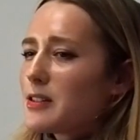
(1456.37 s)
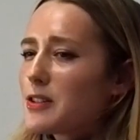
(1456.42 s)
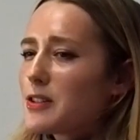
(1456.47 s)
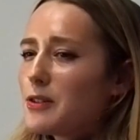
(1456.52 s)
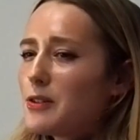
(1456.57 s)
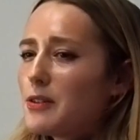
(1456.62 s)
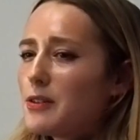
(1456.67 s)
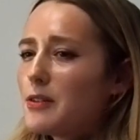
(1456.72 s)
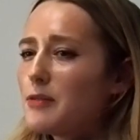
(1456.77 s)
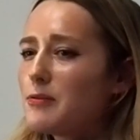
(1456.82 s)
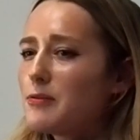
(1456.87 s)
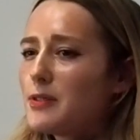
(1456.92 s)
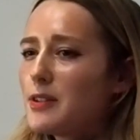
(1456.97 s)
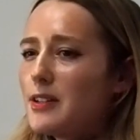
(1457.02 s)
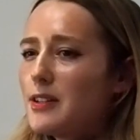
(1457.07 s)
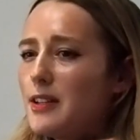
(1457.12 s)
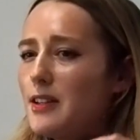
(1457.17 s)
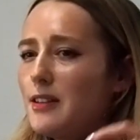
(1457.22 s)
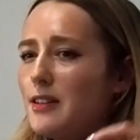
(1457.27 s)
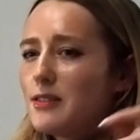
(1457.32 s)
So a
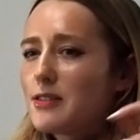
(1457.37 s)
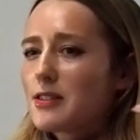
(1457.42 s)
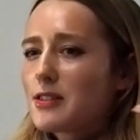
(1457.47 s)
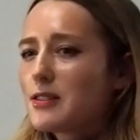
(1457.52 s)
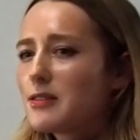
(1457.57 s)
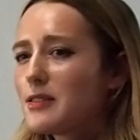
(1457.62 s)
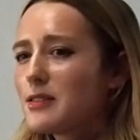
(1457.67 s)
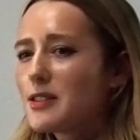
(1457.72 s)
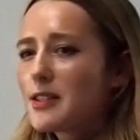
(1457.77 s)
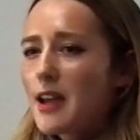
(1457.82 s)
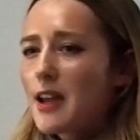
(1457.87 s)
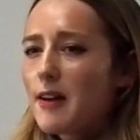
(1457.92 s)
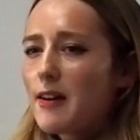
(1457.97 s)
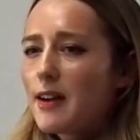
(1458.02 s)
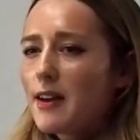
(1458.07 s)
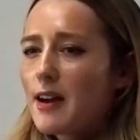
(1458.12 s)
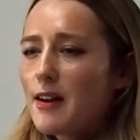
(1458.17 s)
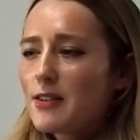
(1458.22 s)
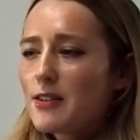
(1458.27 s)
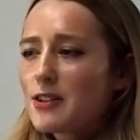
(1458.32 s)
really scary
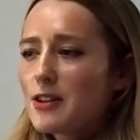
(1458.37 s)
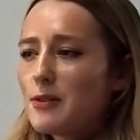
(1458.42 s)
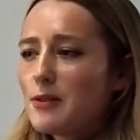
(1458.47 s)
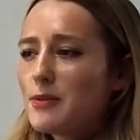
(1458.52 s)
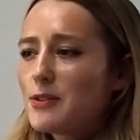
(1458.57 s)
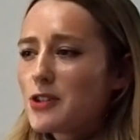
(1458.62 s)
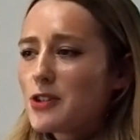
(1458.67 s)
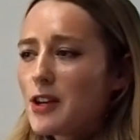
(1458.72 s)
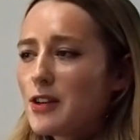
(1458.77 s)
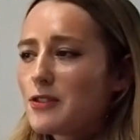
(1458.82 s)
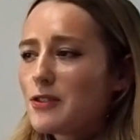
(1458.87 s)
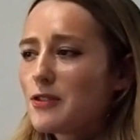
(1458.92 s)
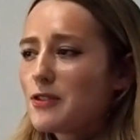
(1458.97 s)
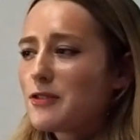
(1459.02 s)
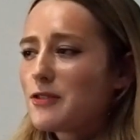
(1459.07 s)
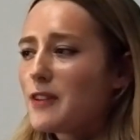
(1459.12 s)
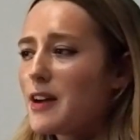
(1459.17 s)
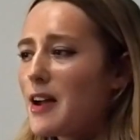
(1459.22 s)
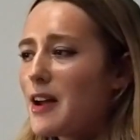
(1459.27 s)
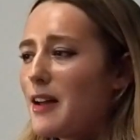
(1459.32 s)
character with
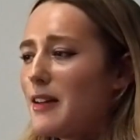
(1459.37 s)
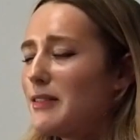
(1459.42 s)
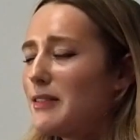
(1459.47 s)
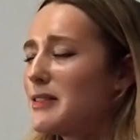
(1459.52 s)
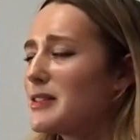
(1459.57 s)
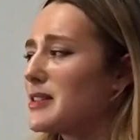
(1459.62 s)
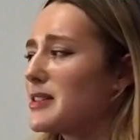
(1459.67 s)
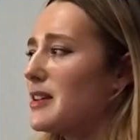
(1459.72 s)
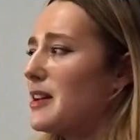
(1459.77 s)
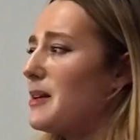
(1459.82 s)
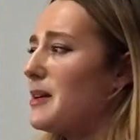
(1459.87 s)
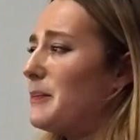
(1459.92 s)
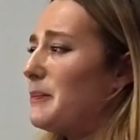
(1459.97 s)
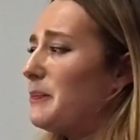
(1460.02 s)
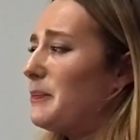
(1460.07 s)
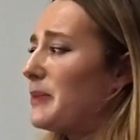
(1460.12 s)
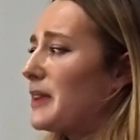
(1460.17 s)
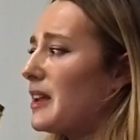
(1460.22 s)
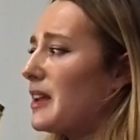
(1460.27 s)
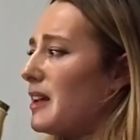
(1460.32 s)
chainsaws for hands,
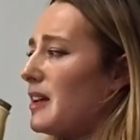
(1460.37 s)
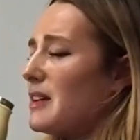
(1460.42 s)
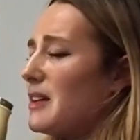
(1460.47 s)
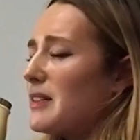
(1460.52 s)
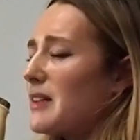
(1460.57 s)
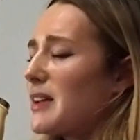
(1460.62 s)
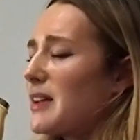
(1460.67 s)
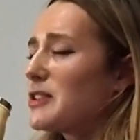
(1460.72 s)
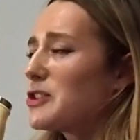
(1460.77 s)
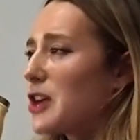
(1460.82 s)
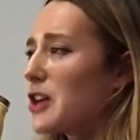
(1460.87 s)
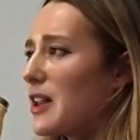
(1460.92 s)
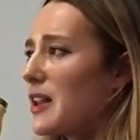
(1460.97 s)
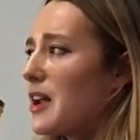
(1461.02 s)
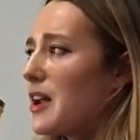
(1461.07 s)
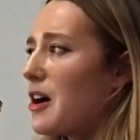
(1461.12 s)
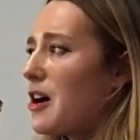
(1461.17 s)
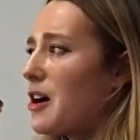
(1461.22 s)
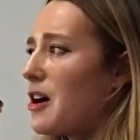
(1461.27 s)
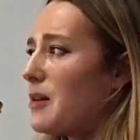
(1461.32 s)
like
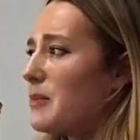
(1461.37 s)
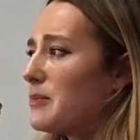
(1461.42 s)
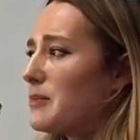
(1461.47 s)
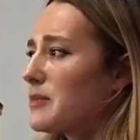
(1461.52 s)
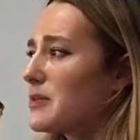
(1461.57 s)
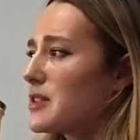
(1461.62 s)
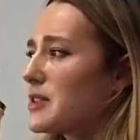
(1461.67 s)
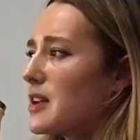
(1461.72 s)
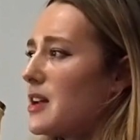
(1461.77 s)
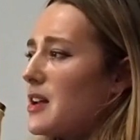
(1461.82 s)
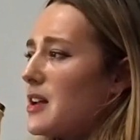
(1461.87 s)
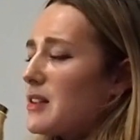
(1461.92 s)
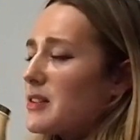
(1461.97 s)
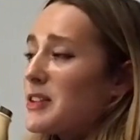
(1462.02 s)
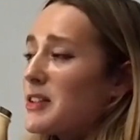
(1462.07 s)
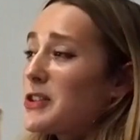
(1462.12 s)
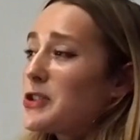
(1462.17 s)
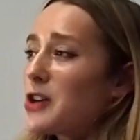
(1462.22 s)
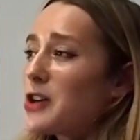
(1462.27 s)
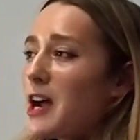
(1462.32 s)
jelly arms.
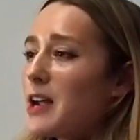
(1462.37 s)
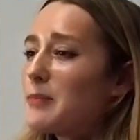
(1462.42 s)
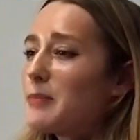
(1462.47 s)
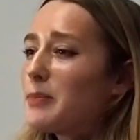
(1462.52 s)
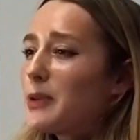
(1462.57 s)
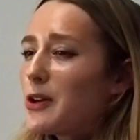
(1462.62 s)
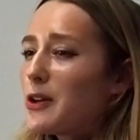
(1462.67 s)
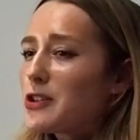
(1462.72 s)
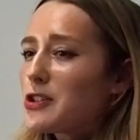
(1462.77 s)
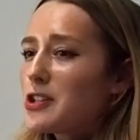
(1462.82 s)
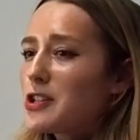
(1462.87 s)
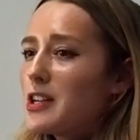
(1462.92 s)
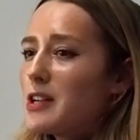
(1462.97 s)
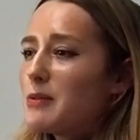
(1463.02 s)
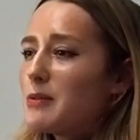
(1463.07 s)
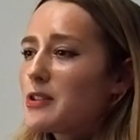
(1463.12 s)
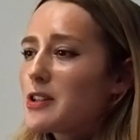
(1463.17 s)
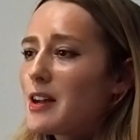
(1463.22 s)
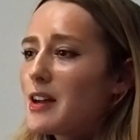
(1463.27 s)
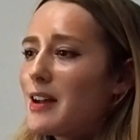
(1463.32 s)
There's a giant plushie,
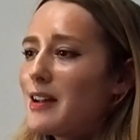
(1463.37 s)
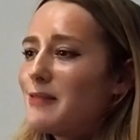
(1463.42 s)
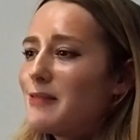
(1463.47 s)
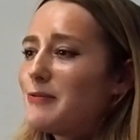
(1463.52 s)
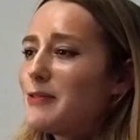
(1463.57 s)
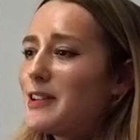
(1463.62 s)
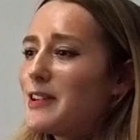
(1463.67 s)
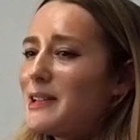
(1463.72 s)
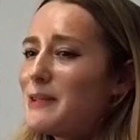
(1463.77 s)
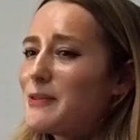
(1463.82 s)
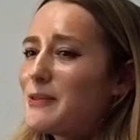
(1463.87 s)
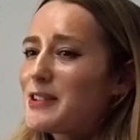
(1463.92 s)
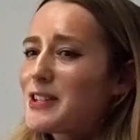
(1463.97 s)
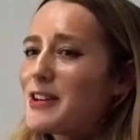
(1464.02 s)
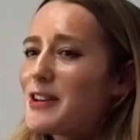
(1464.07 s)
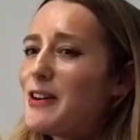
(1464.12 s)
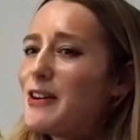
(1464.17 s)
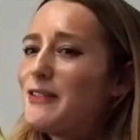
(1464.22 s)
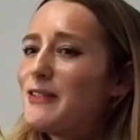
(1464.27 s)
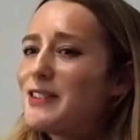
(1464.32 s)
which I really want
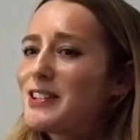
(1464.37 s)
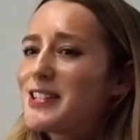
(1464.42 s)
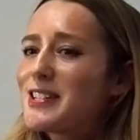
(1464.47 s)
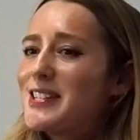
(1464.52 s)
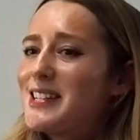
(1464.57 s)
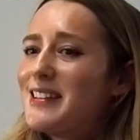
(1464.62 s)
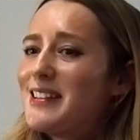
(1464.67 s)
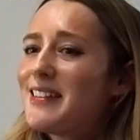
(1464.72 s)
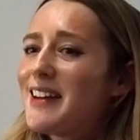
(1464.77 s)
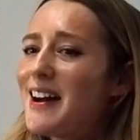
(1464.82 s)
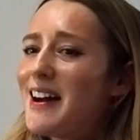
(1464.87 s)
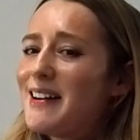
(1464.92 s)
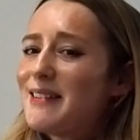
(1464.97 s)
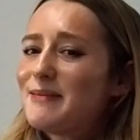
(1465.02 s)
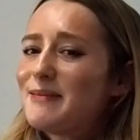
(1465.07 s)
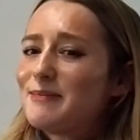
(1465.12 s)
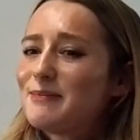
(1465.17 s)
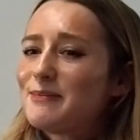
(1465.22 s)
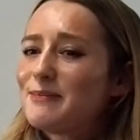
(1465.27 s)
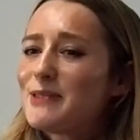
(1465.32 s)
to oversee that
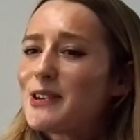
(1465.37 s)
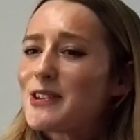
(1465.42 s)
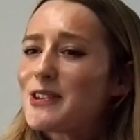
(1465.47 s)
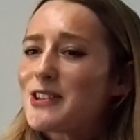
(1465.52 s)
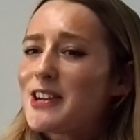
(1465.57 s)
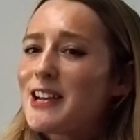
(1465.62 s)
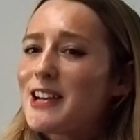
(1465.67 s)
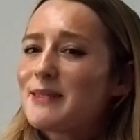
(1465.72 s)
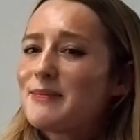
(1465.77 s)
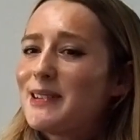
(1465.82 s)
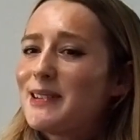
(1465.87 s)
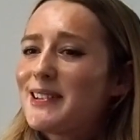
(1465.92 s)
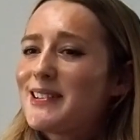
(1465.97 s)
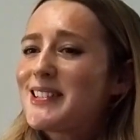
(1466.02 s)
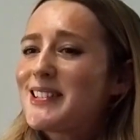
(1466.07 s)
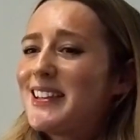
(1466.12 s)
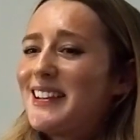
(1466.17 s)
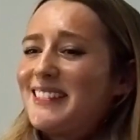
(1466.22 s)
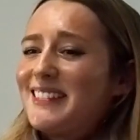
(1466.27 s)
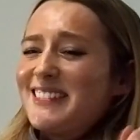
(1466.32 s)
project
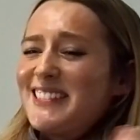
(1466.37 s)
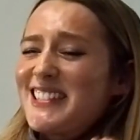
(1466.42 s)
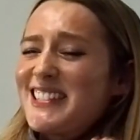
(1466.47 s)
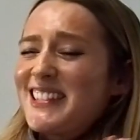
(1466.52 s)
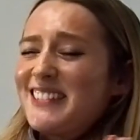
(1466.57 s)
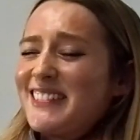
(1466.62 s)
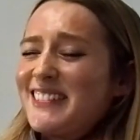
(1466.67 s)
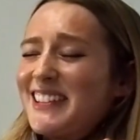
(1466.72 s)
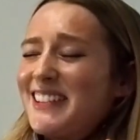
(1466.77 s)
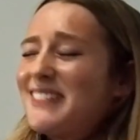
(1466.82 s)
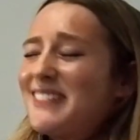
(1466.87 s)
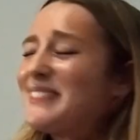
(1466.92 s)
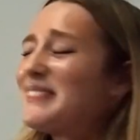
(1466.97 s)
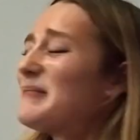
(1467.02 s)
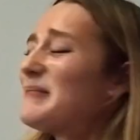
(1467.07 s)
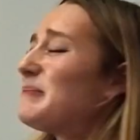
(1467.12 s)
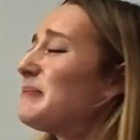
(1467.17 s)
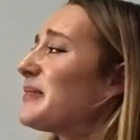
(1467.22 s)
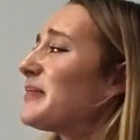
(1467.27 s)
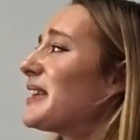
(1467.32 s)
because it's so cute.
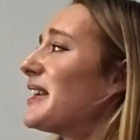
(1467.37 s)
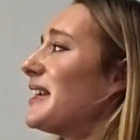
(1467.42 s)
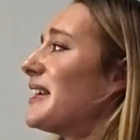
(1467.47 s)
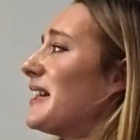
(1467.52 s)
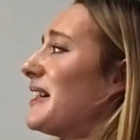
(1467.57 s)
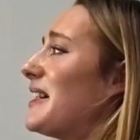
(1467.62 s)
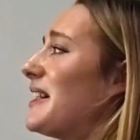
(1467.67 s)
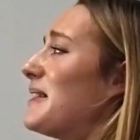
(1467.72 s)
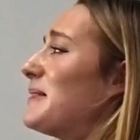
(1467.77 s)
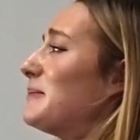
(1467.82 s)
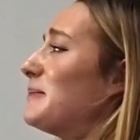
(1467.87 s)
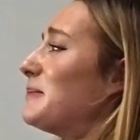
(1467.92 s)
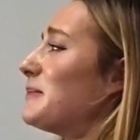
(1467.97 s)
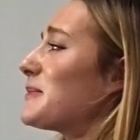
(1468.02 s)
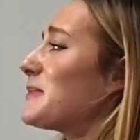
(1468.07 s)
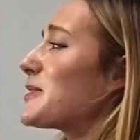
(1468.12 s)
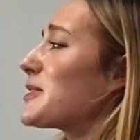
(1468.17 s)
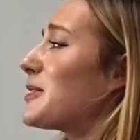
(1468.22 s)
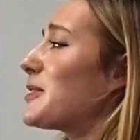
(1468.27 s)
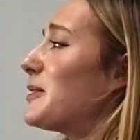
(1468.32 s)

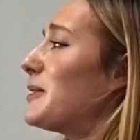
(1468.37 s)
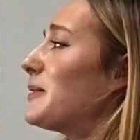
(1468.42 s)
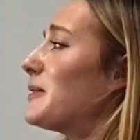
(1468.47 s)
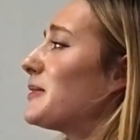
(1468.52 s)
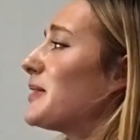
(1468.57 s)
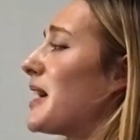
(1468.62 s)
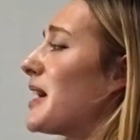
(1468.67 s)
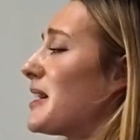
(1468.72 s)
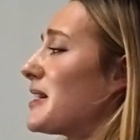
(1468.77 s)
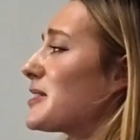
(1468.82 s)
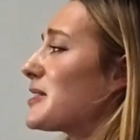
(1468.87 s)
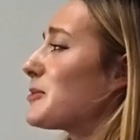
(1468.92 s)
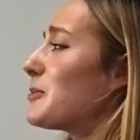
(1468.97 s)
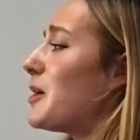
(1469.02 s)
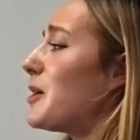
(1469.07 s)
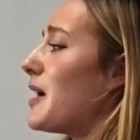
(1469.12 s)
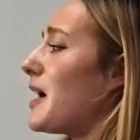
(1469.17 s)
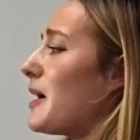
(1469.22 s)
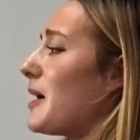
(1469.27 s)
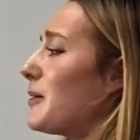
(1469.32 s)
So that is
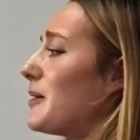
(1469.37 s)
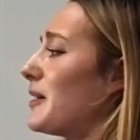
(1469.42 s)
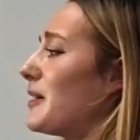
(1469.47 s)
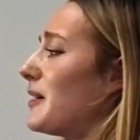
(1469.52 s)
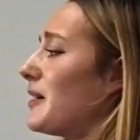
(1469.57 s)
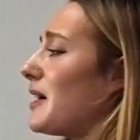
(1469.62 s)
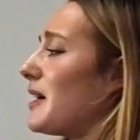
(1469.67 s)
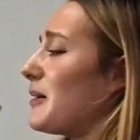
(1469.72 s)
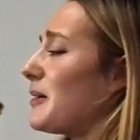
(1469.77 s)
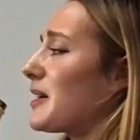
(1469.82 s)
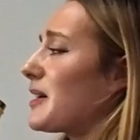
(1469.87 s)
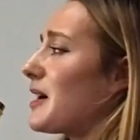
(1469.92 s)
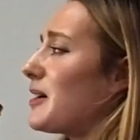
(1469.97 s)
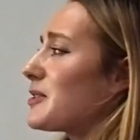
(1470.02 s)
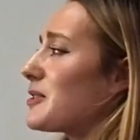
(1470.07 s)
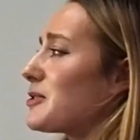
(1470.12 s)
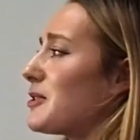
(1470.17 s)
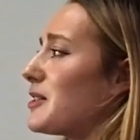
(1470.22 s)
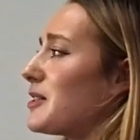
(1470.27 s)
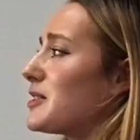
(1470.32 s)
what our
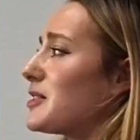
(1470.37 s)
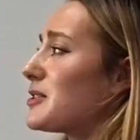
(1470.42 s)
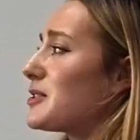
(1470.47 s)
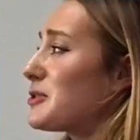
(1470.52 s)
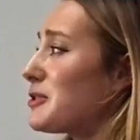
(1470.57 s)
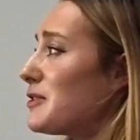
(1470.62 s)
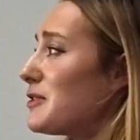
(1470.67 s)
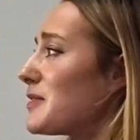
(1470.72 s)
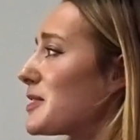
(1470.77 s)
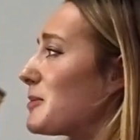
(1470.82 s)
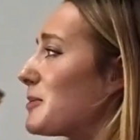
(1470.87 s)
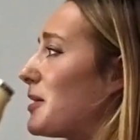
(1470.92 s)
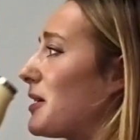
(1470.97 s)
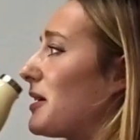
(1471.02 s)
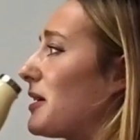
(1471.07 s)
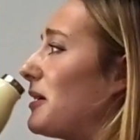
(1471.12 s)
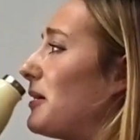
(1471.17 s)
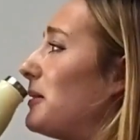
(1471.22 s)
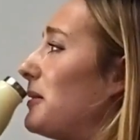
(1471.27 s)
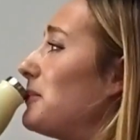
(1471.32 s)
character artist Dhruv is
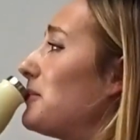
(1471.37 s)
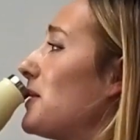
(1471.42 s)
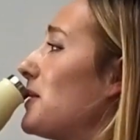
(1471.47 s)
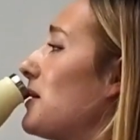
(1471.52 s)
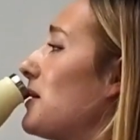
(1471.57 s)
working on.